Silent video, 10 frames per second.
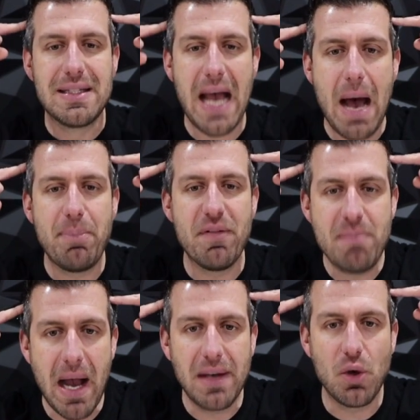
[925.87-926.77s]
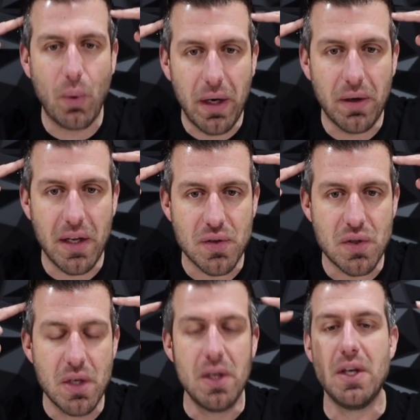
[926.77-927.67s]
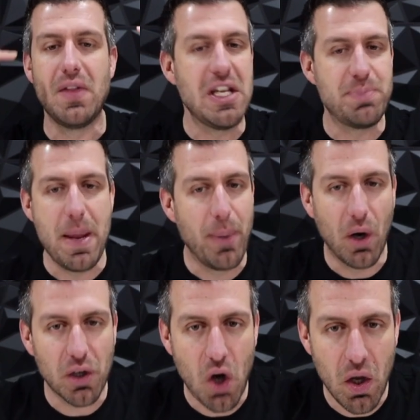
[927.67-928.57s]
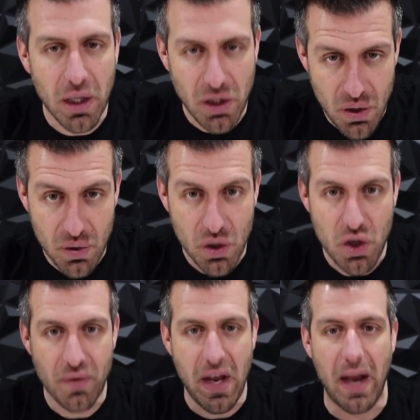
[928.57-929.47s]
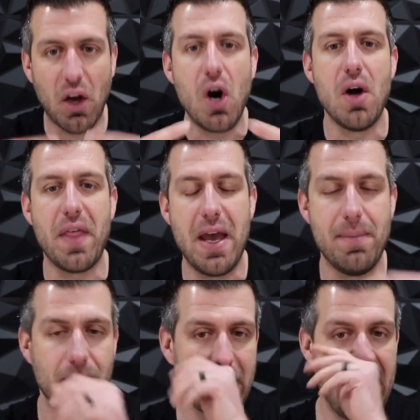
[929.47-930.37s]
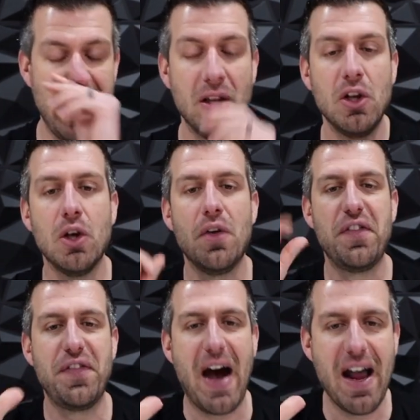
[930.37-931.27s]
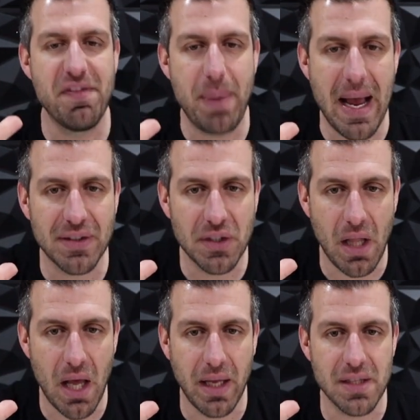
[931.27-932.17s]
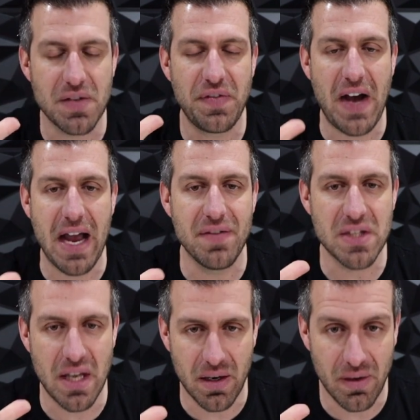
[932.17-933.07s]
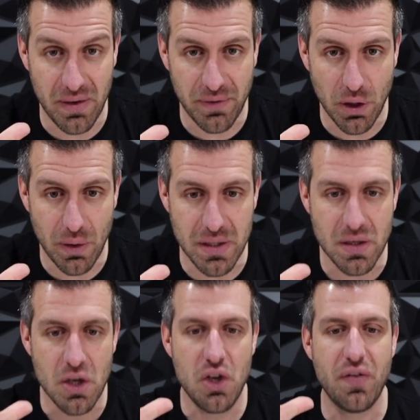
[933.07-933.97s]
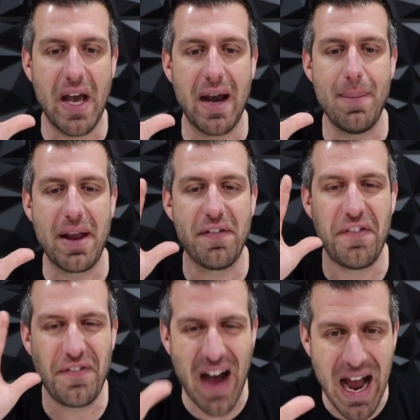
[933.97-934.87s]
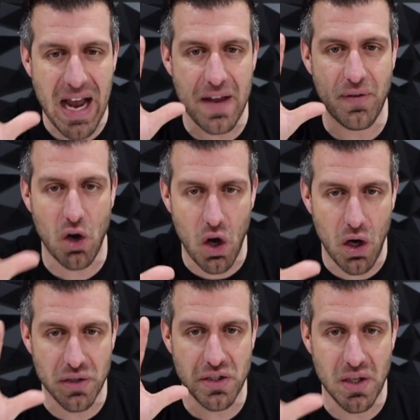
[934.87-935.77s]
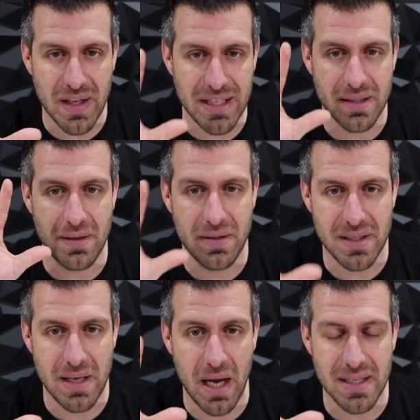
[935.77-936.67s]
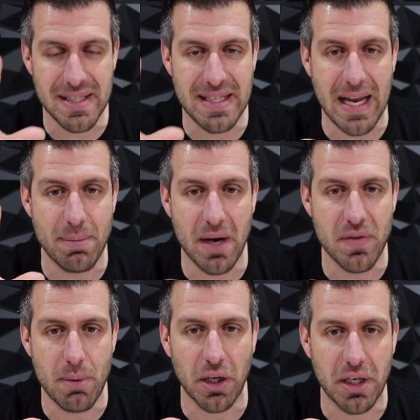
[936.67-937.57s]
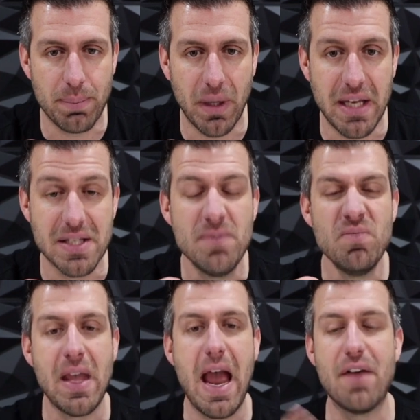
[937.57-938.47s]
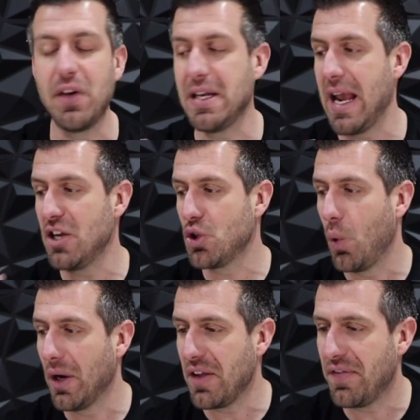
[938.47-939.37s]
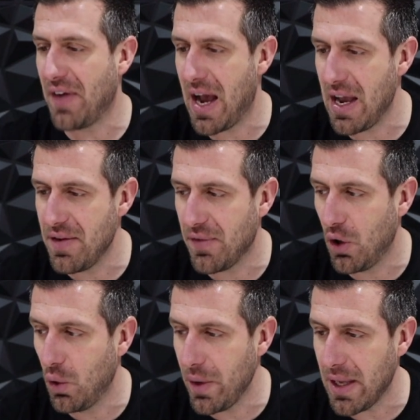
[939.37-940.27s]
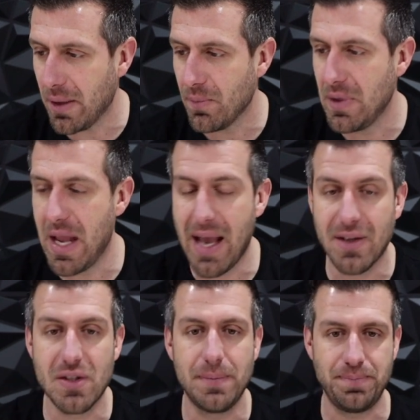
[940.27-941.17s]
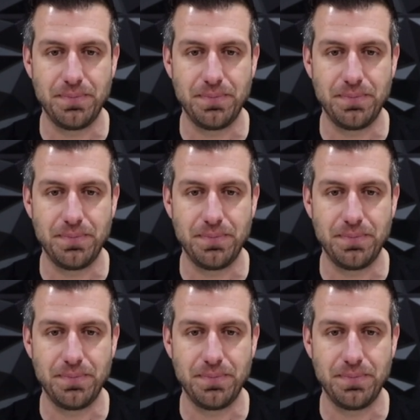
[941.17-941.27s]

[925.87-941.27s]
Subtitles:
Top of mind awareness. These people aren't calling you. You've got to call them, okay? Five past clients, five center of influence. You've got to make five calls to this segment of the marketplace every day, 25 a week. Next,